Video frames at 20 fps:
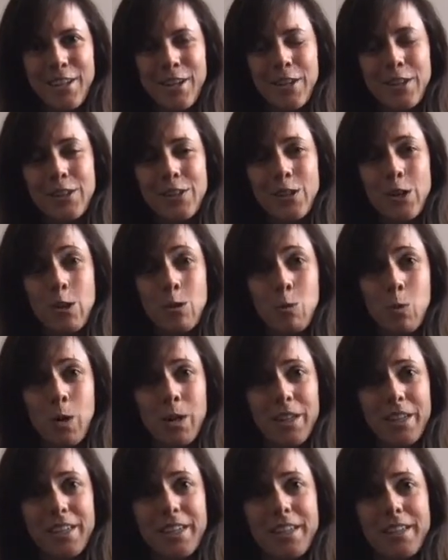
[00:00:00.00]
Good
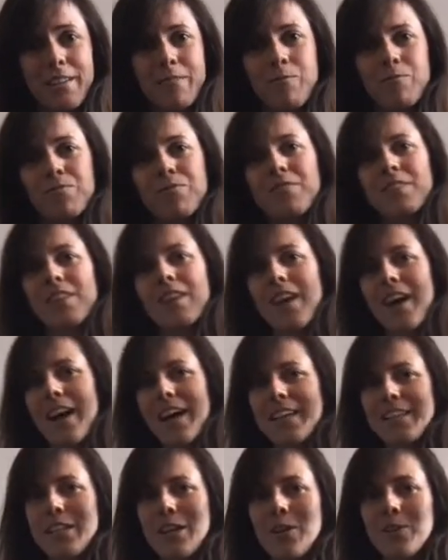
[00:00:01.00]
work. I
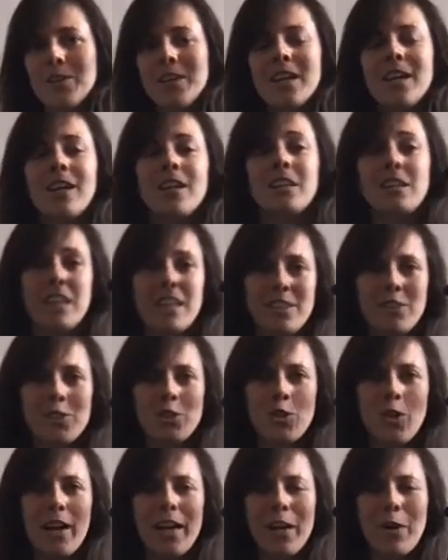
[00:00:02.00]
know. Let's
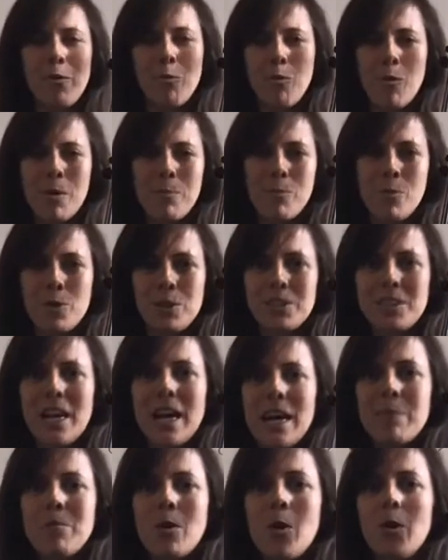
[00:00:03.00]
try it one more
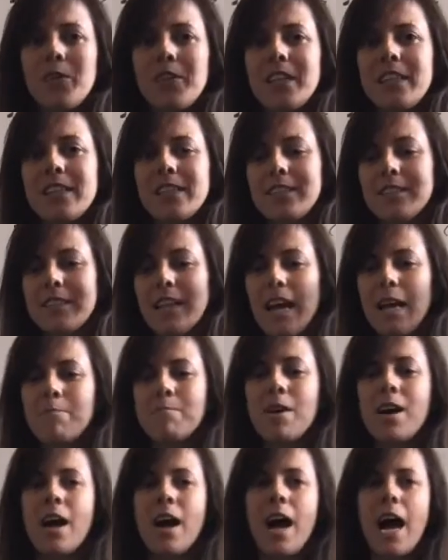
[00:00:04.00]
time. Only this time,
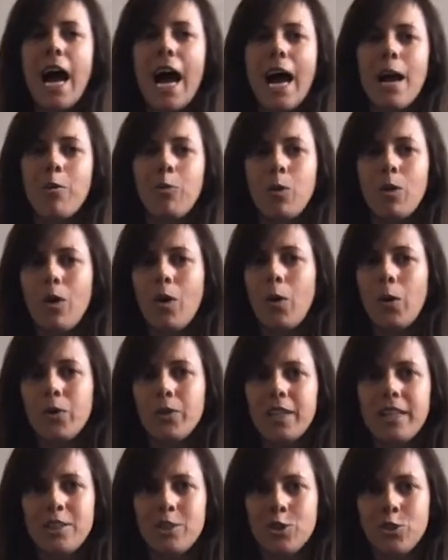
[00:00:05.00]
I will
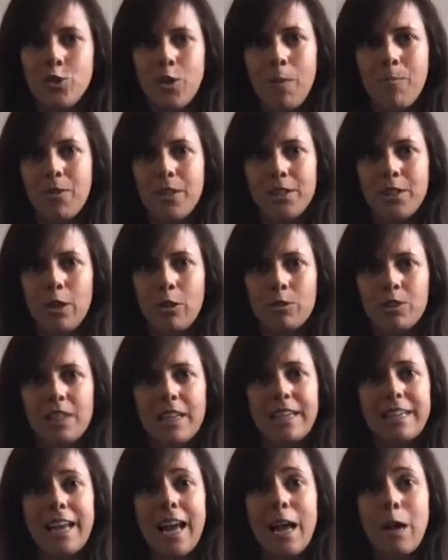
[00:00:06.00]
only strum the notes
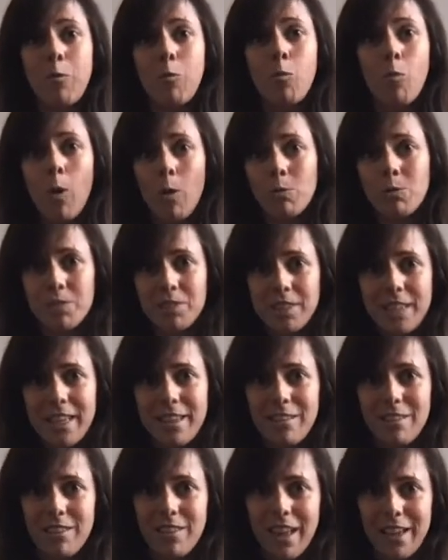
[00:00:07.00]
and I won't say
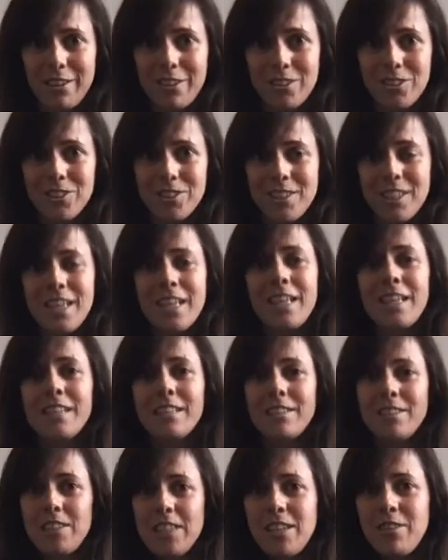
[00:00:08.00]
the letters.
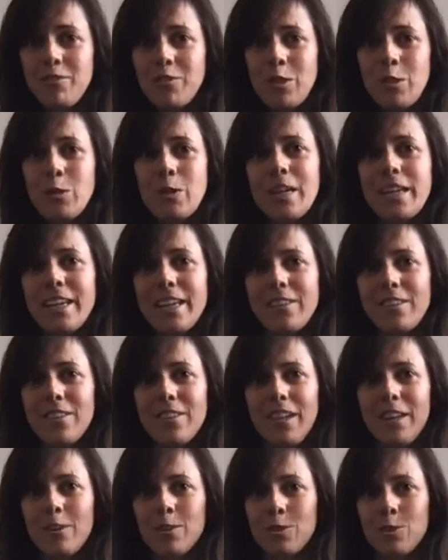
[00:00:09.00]
See if you can get the
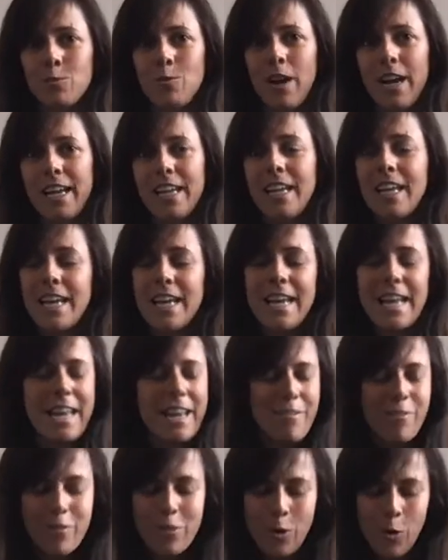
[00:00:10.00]
letters right,
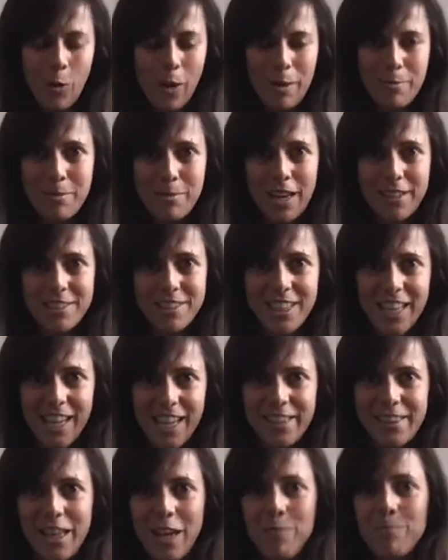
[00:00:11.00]
even though I'm not
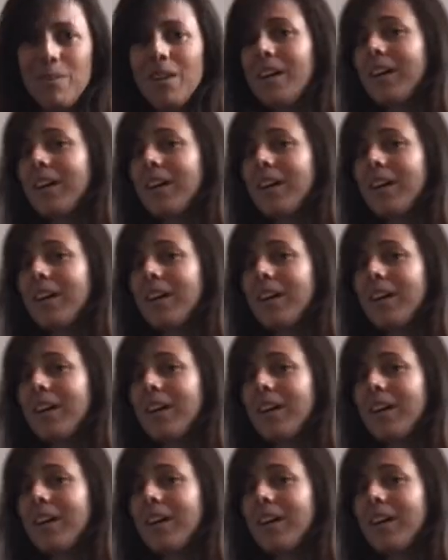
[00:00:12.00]
saying them.